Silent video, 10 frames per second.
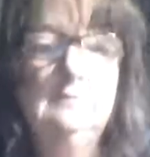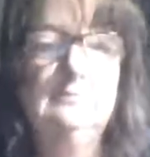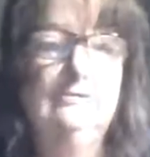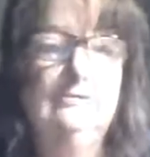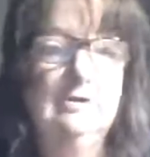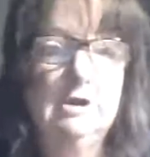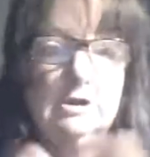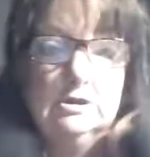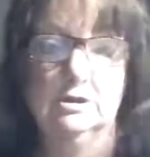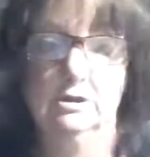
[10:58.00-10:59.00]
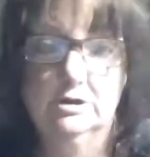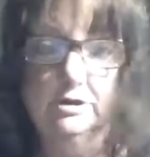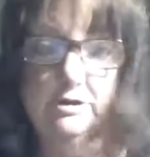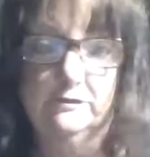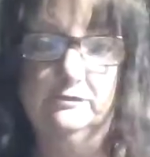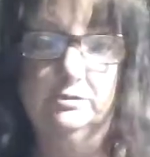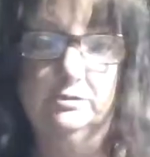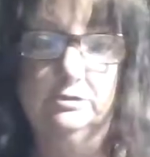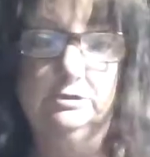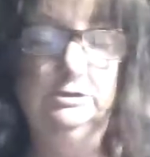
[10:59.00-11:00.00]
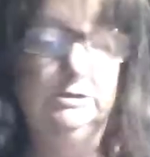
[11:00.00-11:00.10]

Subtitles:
Sorry I look 100 years old.